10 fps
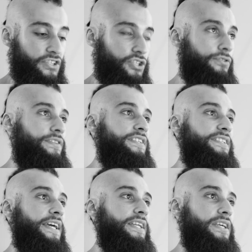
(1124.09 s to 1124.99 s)
during the
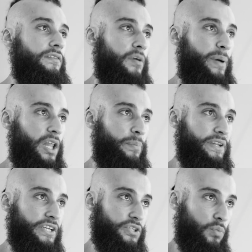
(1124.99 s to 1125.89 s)
second year of the
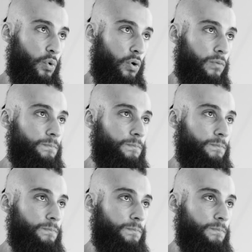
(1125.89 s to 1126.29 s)
Peloponnesian War.